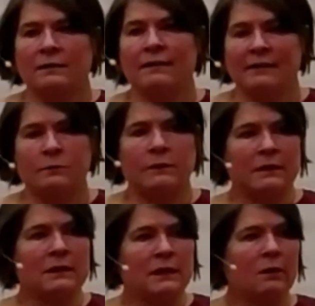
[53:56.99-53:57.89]
and that's
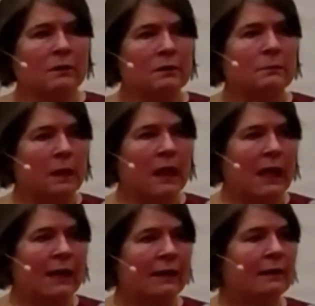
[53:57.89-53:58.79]
what's a scarce
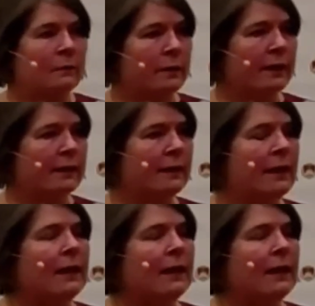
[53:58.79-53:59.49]
supply, right?